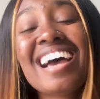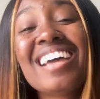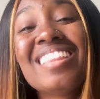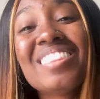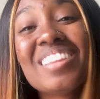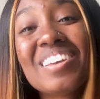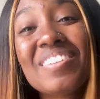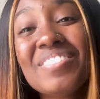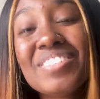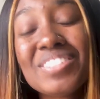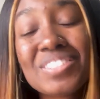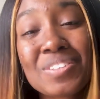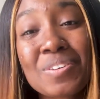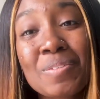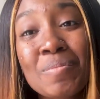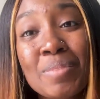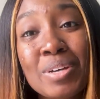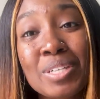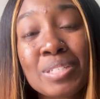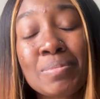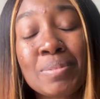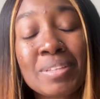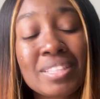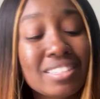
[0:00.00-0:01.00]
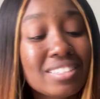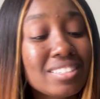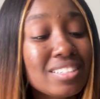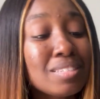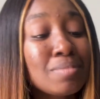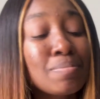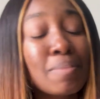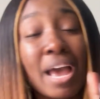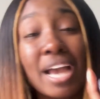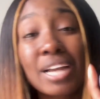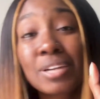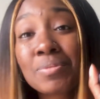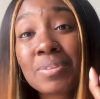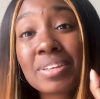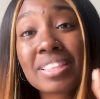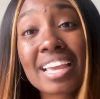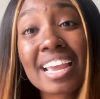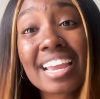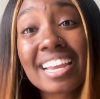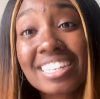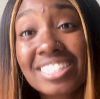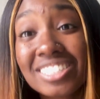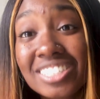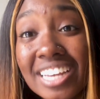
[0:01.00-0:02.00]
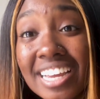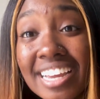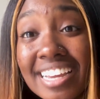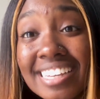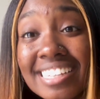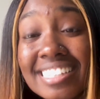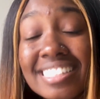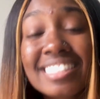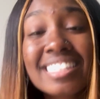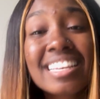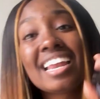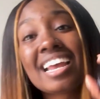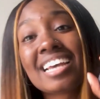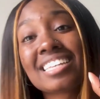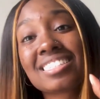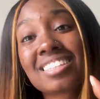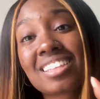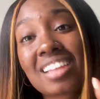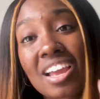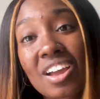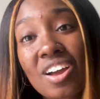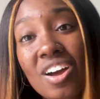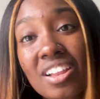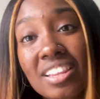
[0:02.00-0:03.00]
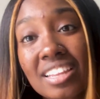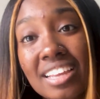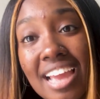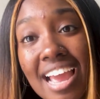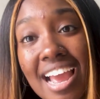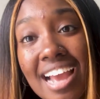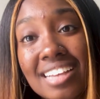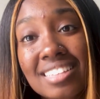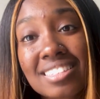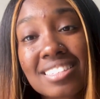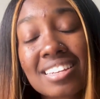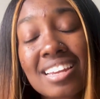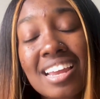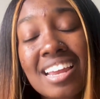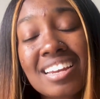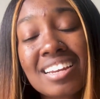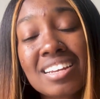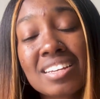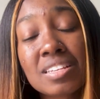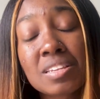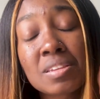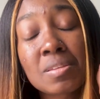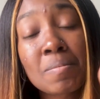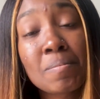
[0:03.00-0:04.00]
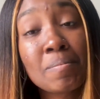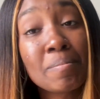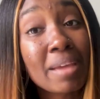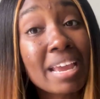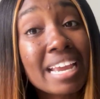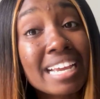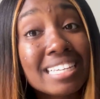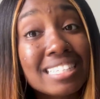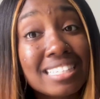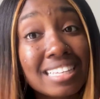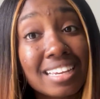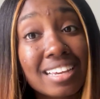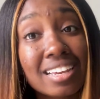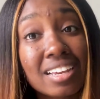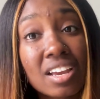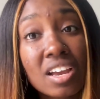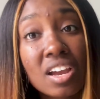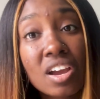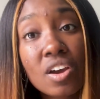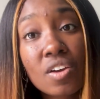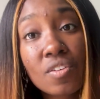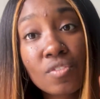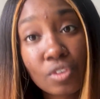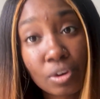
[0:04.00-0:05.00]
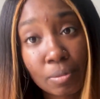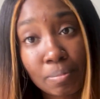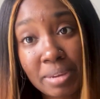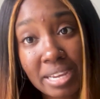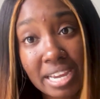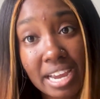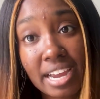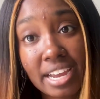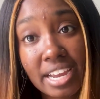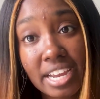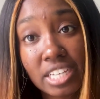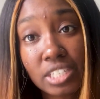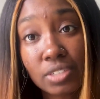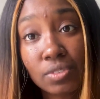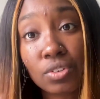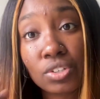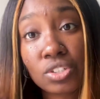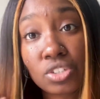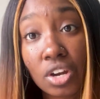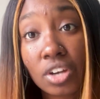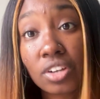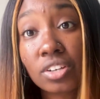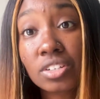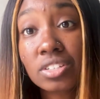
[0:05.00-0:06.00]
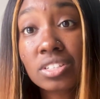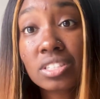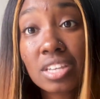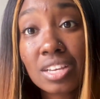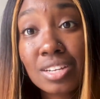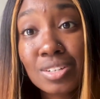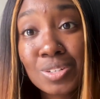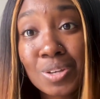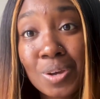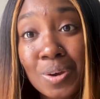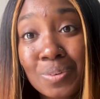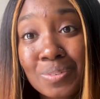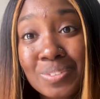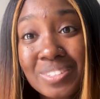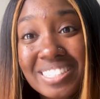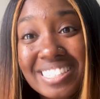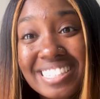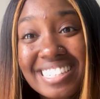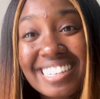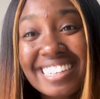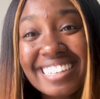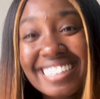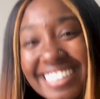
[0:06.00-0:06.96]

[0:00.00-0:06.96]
I love it so much. But this is packed with AHAs, it has glycolic acid, and it is amazing for PIH, for darker skin tones.